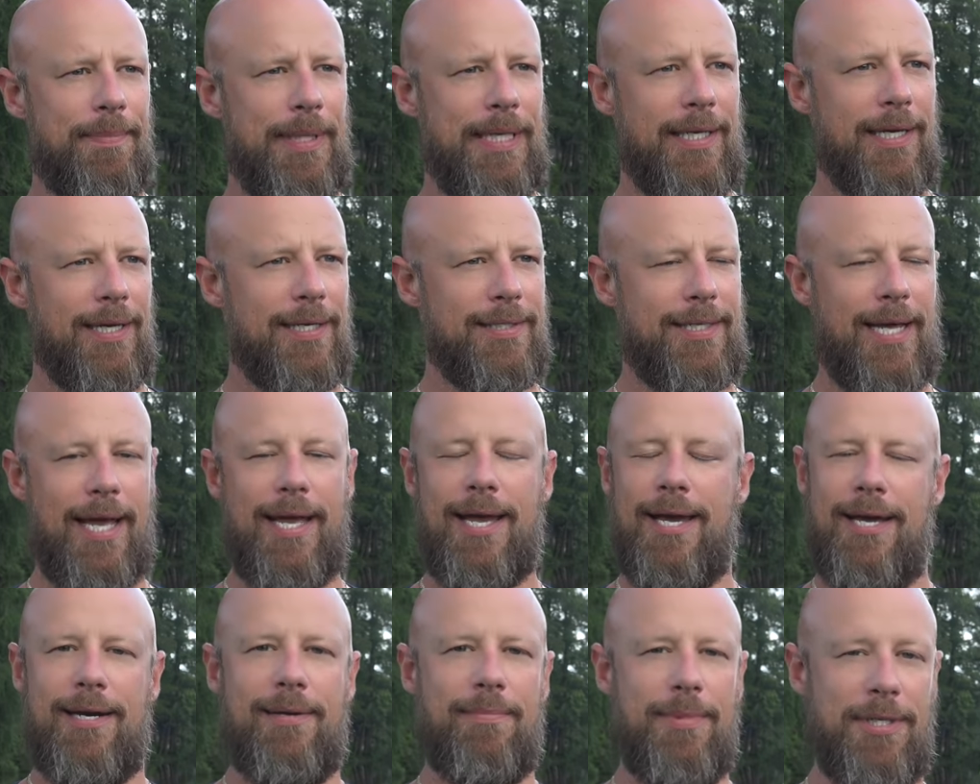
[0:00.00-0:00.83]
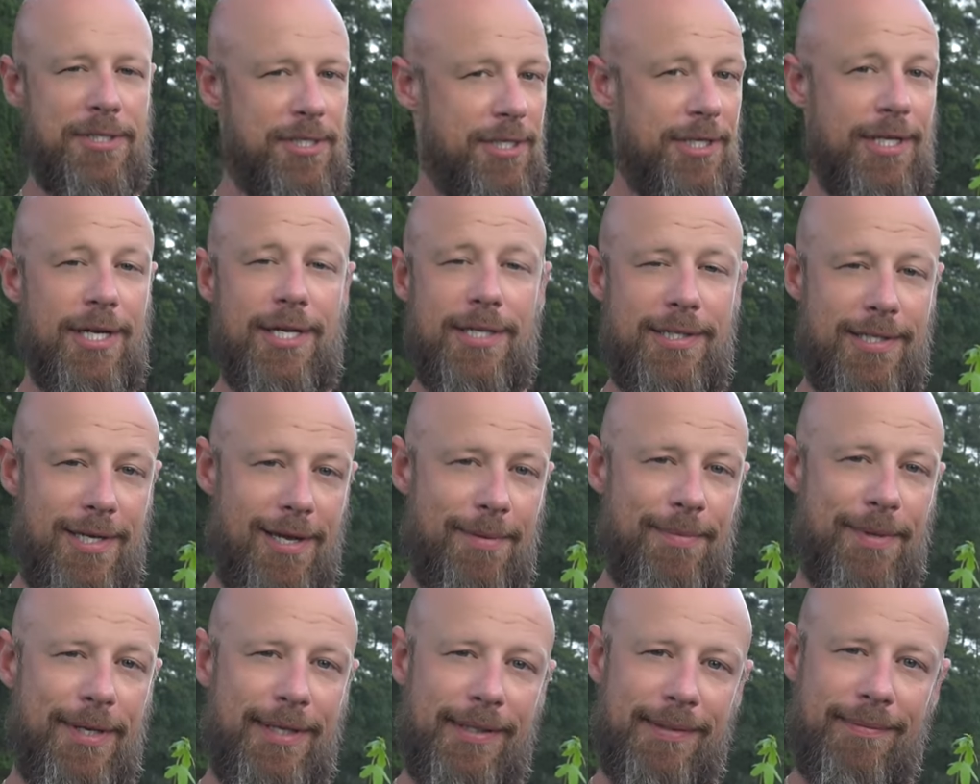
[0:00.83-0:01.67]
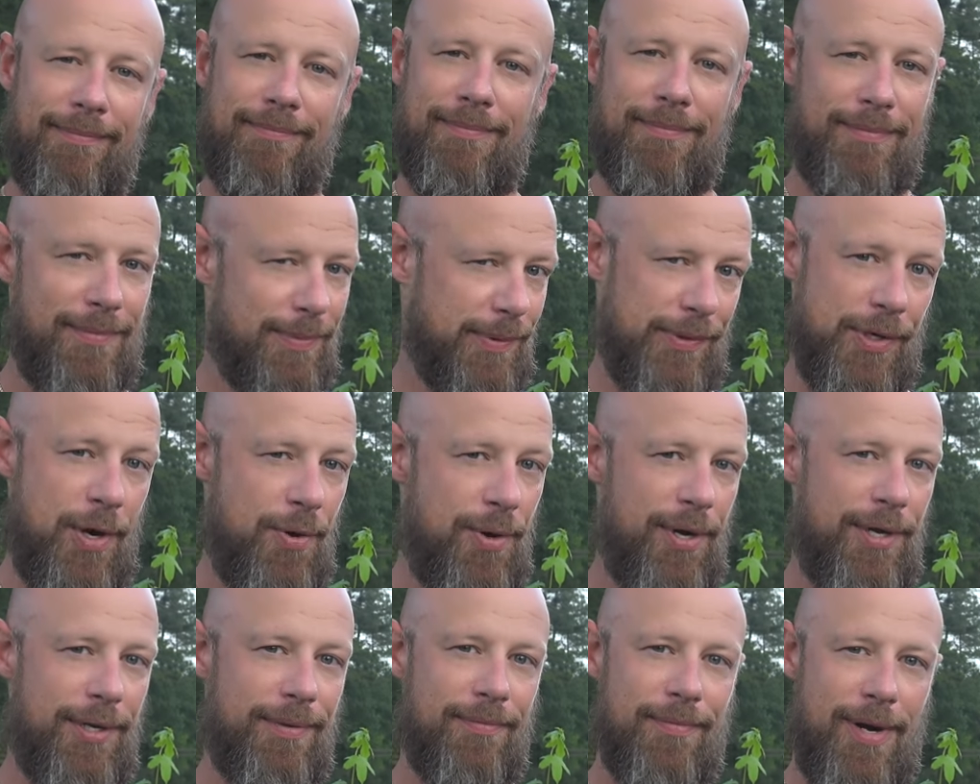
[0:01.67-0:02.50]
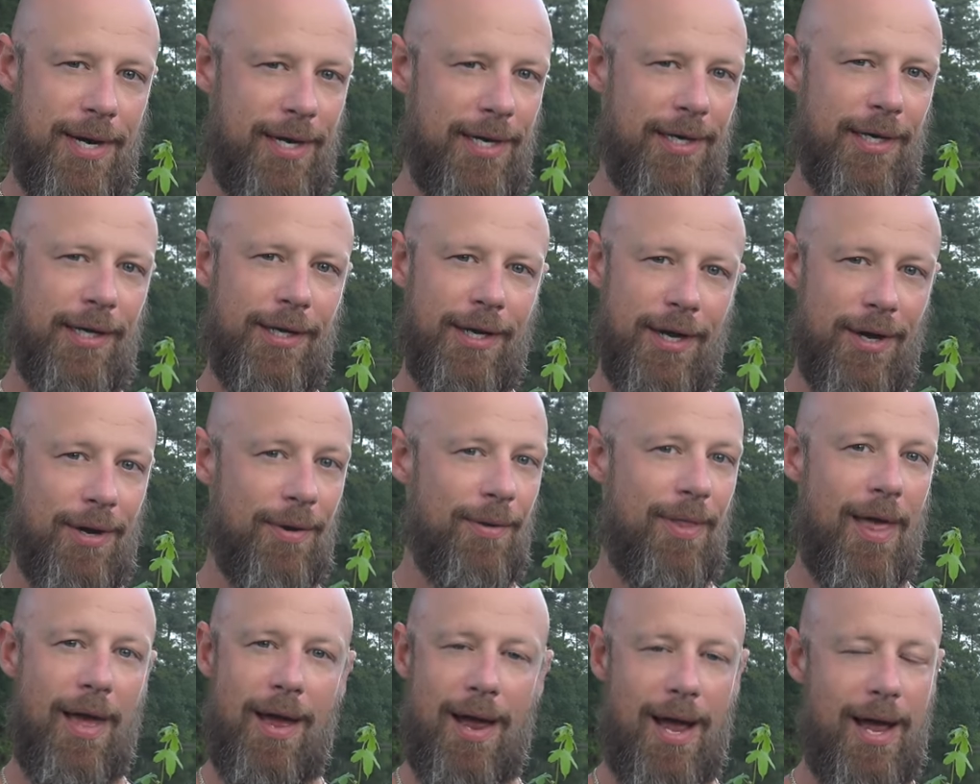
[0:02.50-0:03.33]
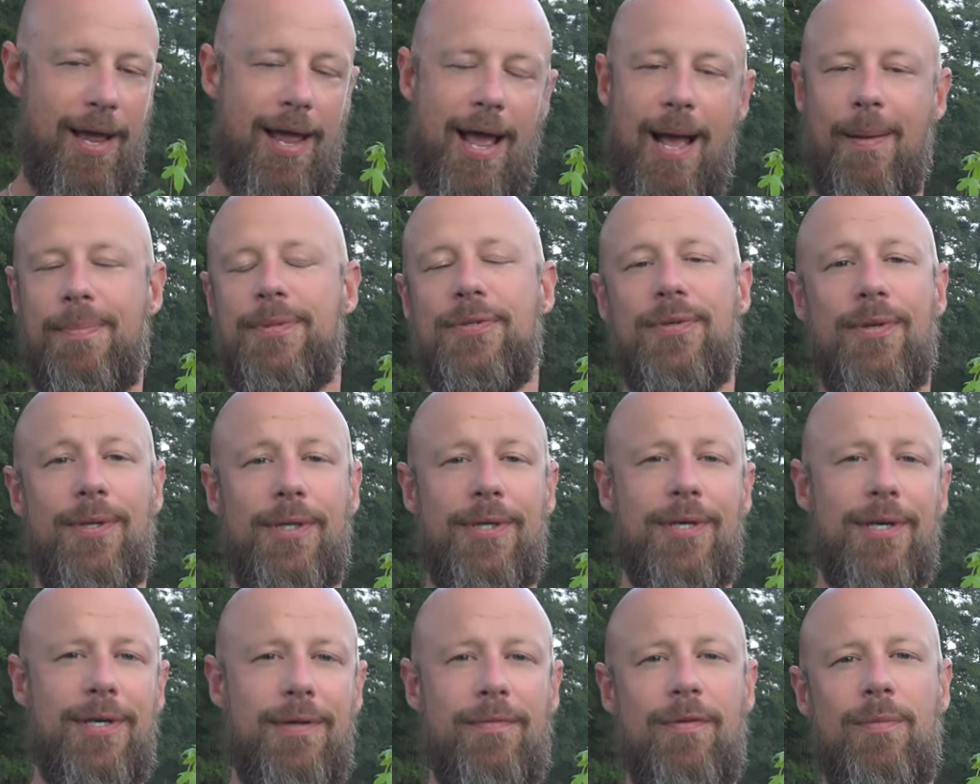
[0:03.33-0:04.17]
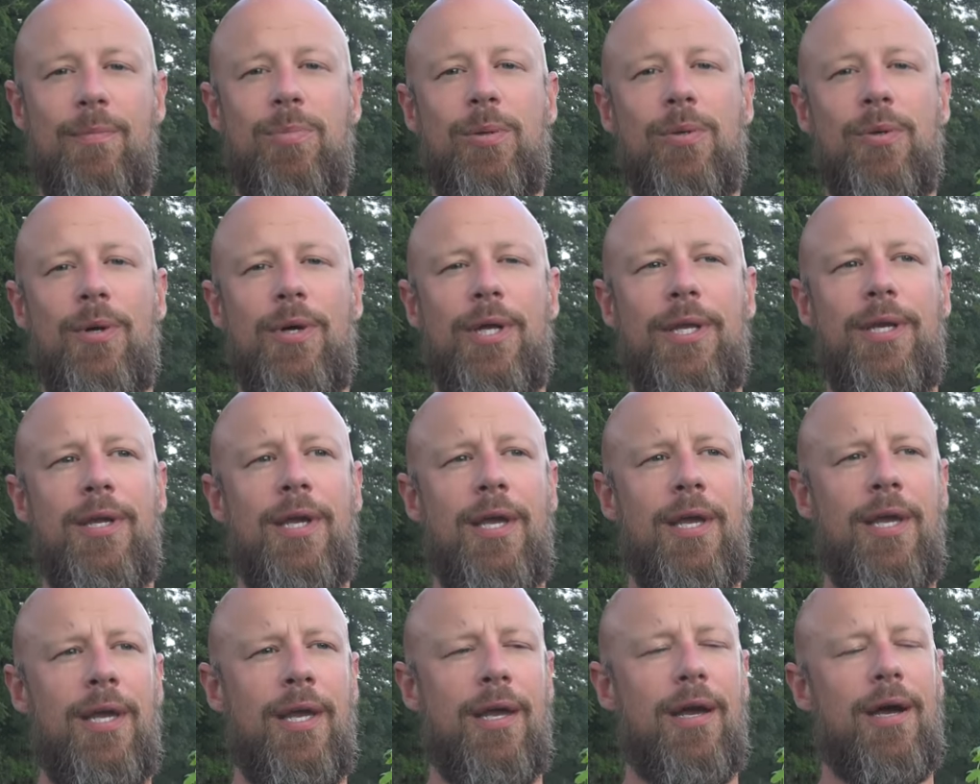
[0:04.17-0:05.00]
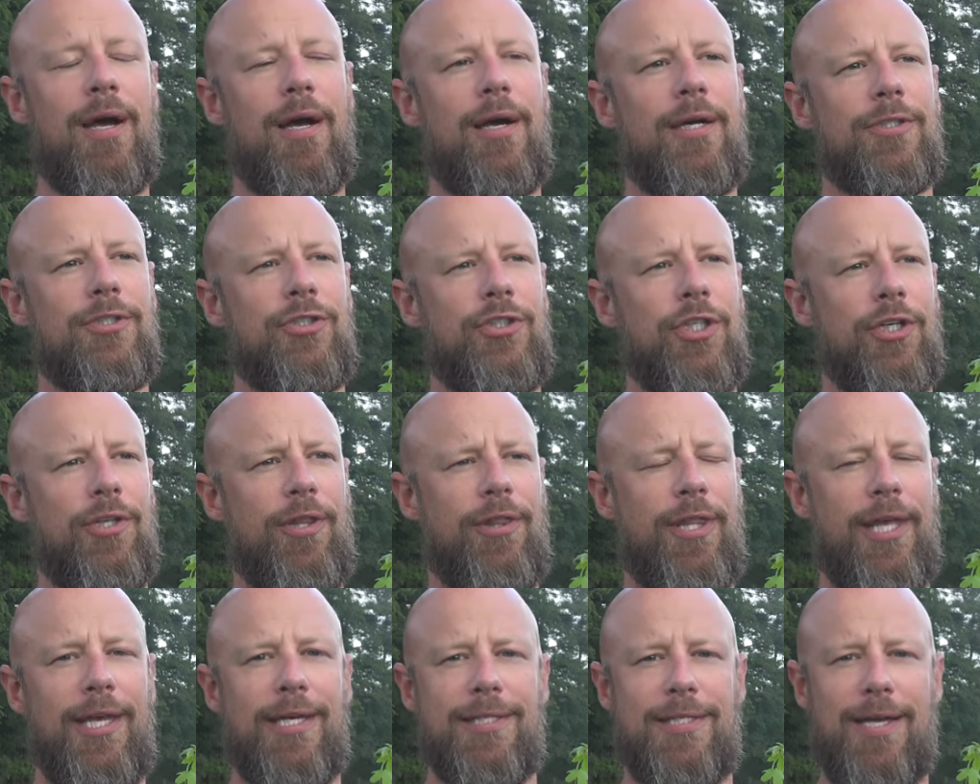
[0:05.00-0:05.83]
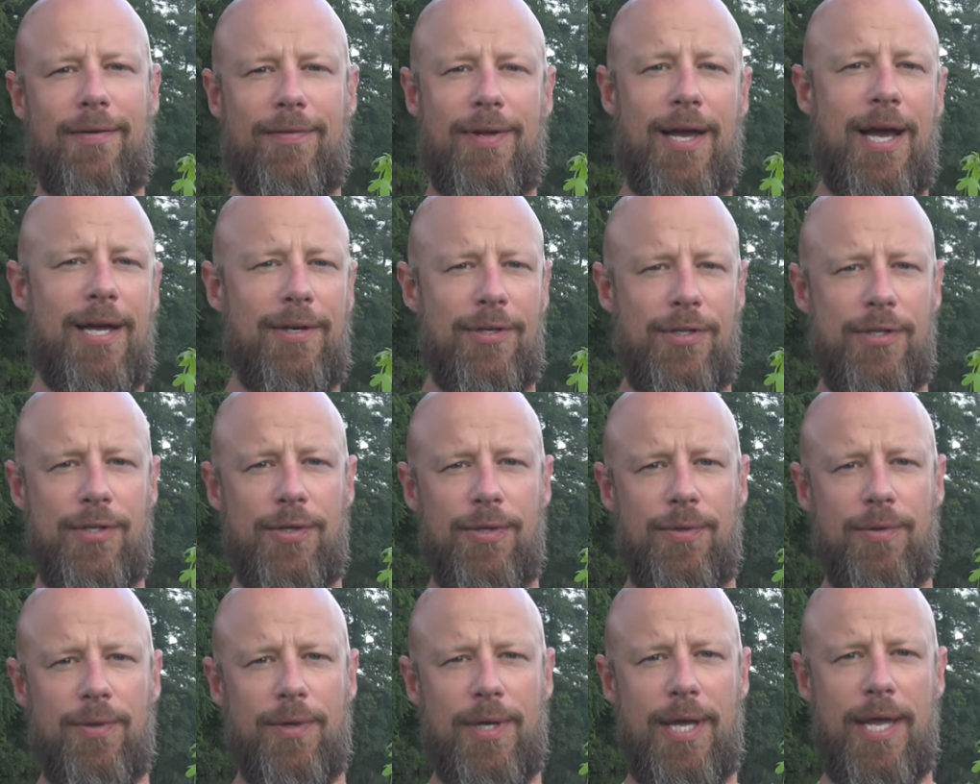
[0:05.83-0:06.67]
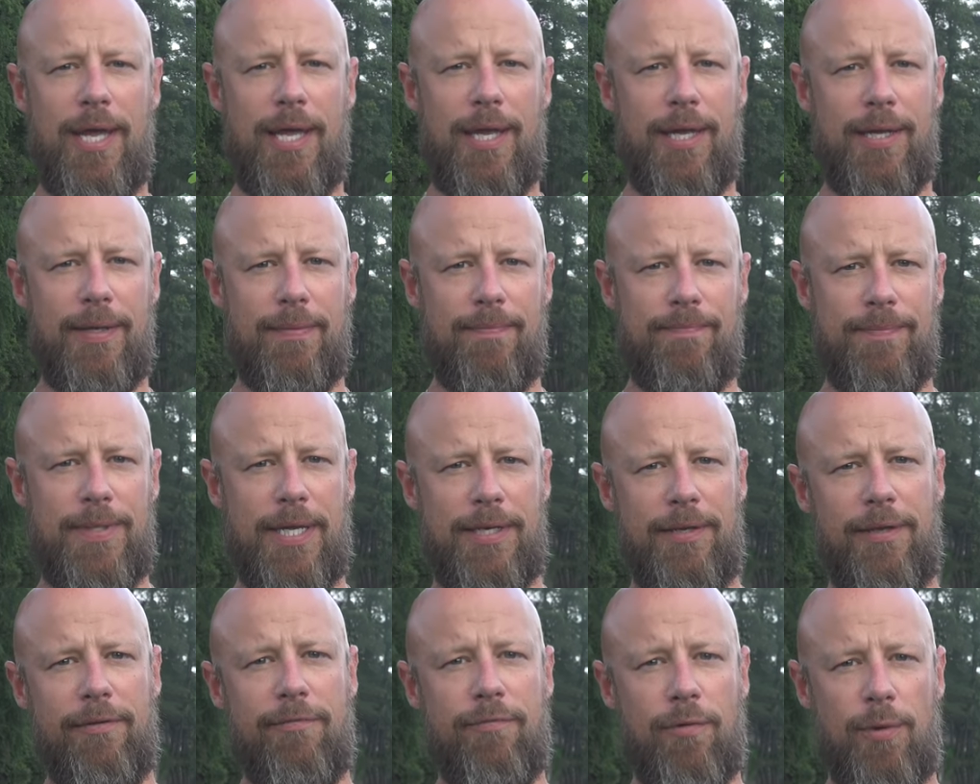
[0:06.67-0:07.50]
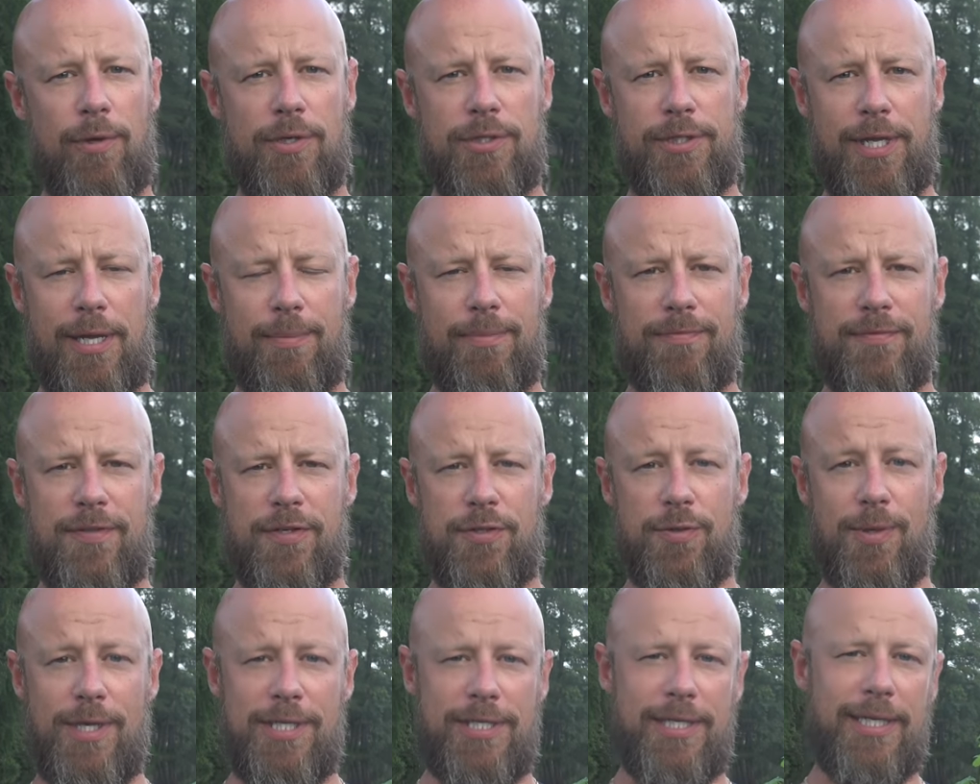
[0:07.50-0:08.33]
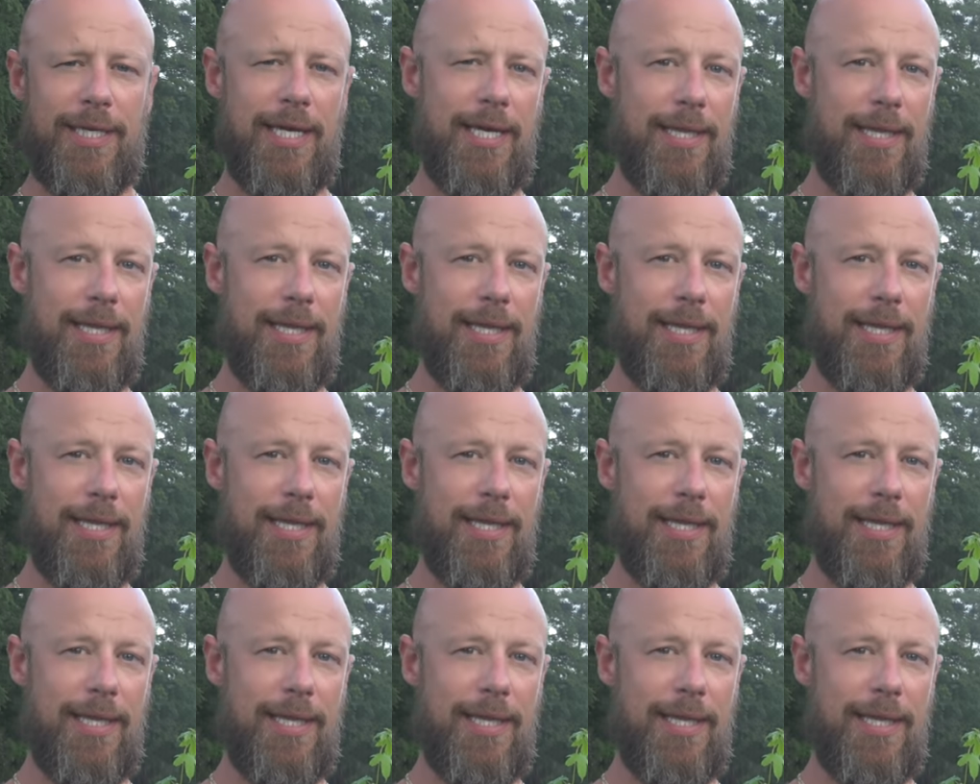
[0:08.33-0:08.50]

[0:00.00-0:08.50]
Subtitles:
Because I had a bunch of guns on me, loaded, ready to go, that I absolutely could have employed should things have gotten to a deadly force type of situation.